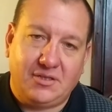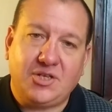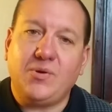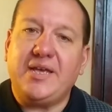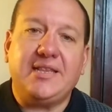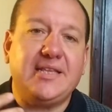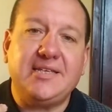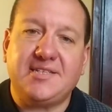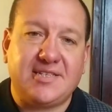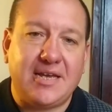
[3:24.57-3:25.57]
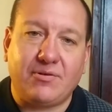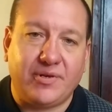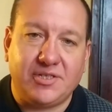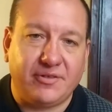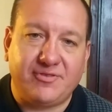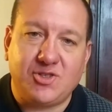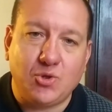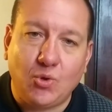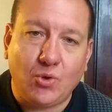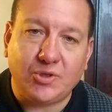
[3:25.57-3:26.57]
So in these series of
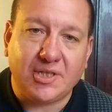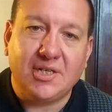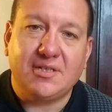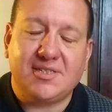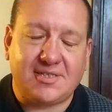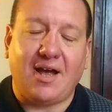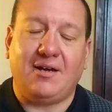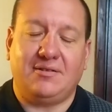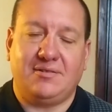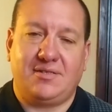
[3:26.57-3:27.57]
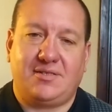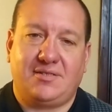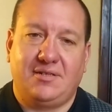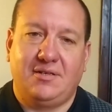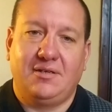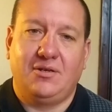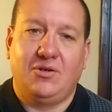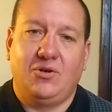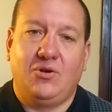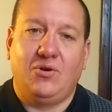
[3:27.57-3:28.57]
sword stance,
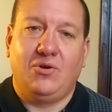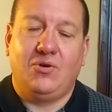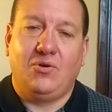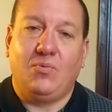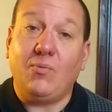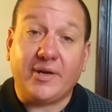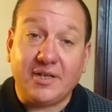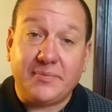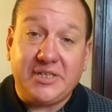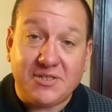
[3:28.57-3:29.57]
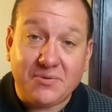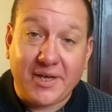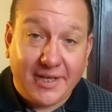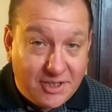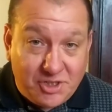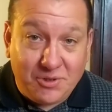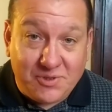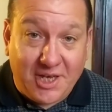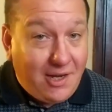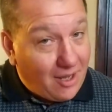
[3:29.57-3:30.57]
what we're going to be doing is
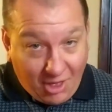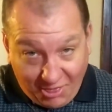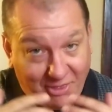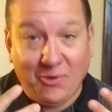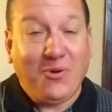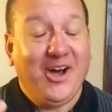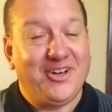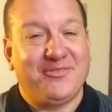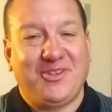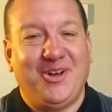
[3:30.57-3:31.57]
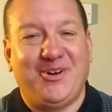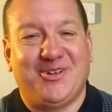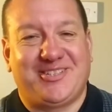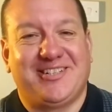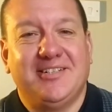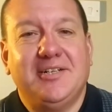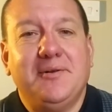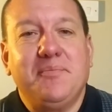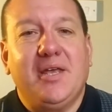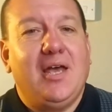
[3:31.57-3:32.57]
using the word of the Lord.
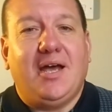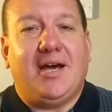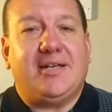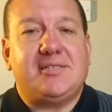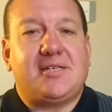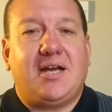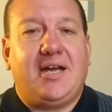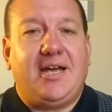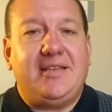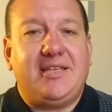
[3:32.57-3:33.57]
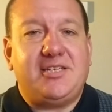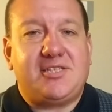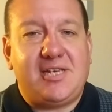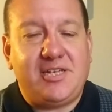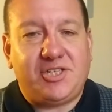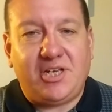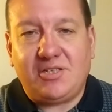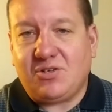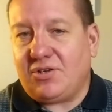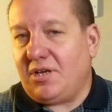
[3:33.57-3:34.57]
And in these
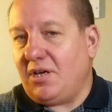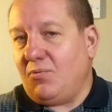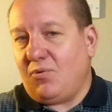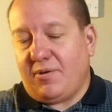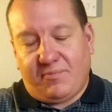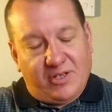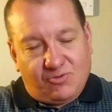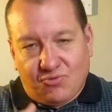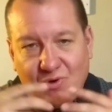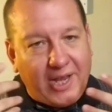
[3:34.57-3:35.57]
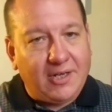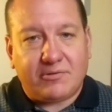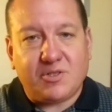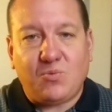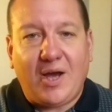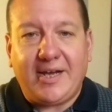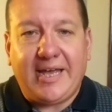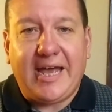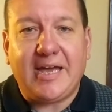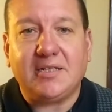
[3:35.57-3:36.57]
teachings, on a as regular as one
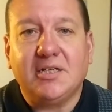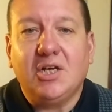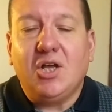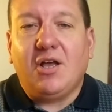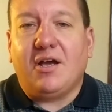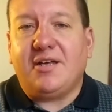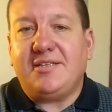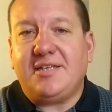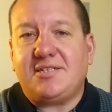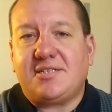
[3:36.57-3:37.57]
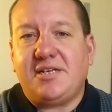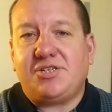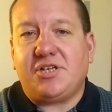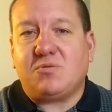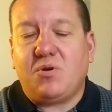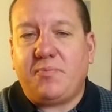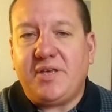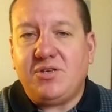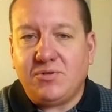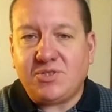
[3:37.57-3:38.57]
can, in these teachings, we'll be
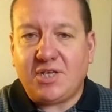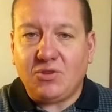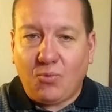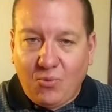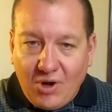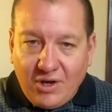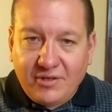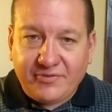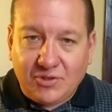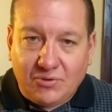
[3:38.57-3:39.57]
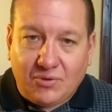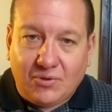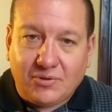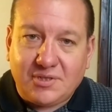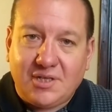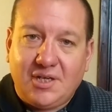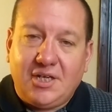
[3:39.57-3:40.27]
using the word of the Lord